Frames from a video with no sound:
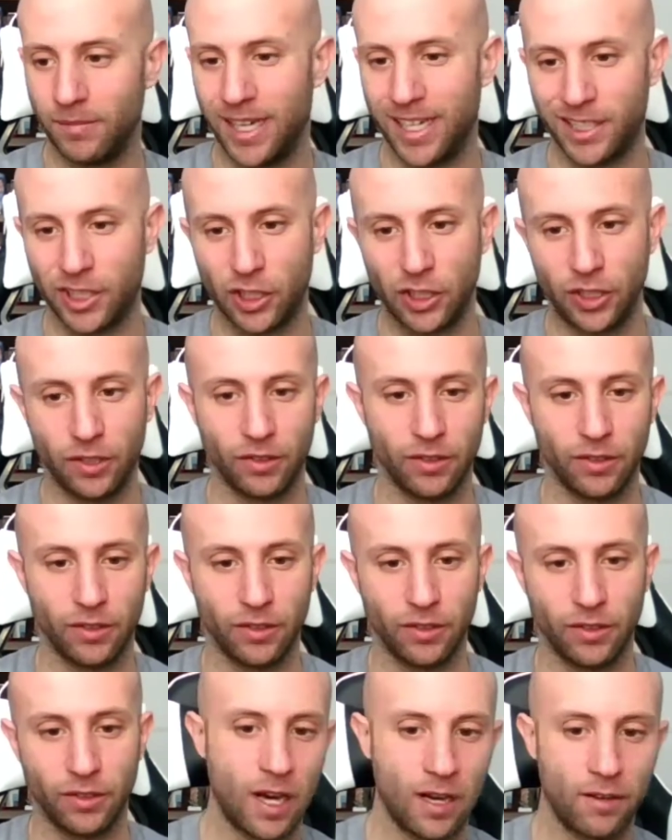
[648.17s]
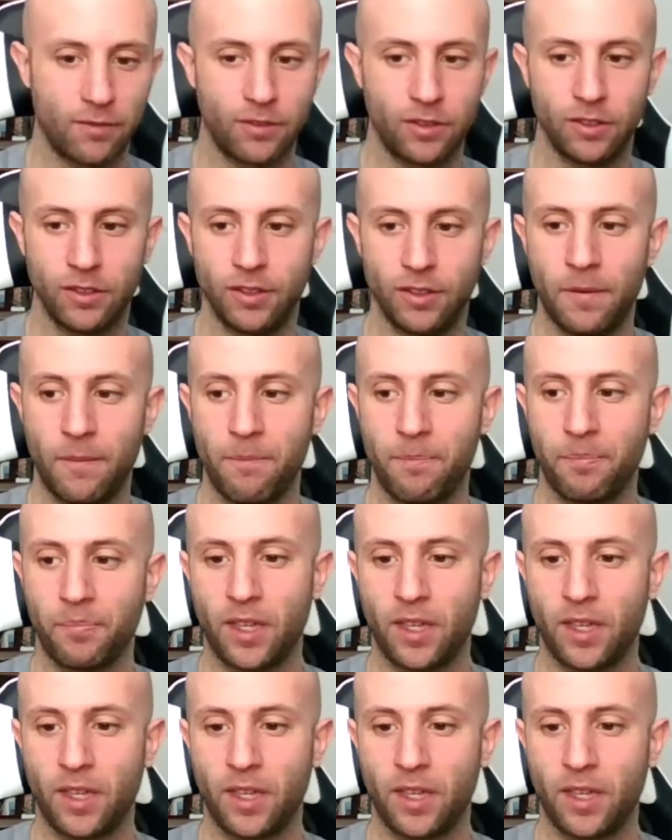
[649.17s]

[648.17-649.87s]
next year, the year after,